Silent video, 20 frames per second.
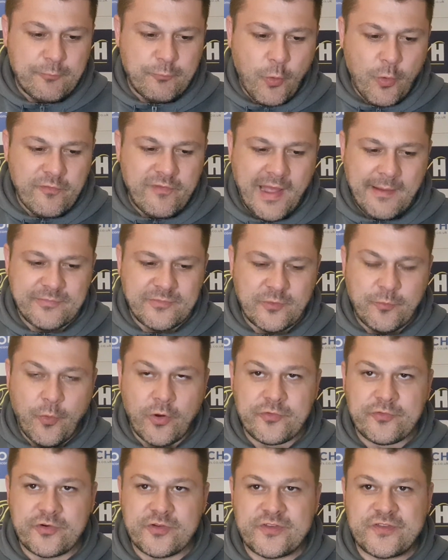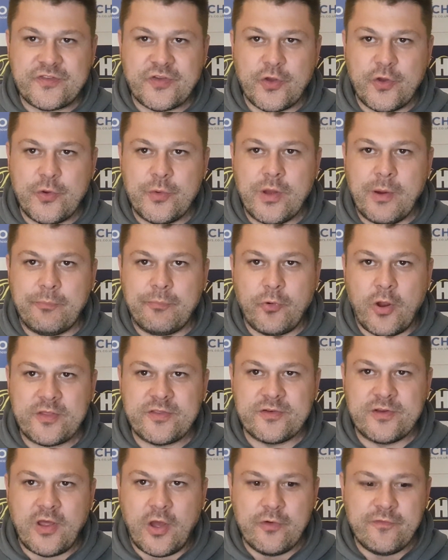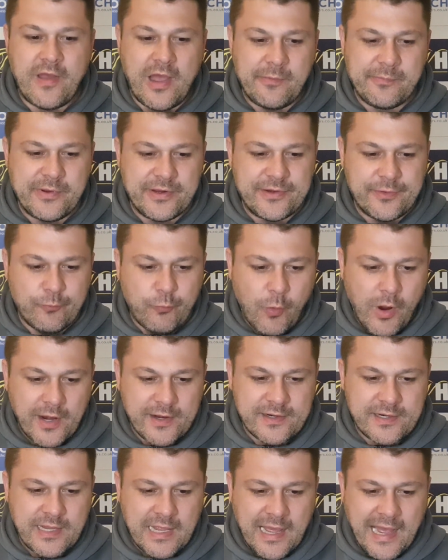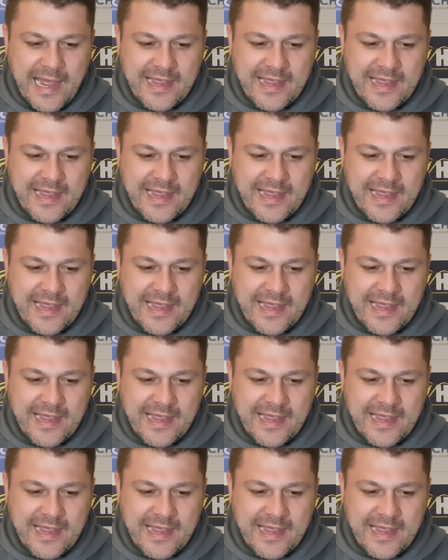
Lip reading: Wolverhampton Wanderers 2, Brighton Hove Albion 1,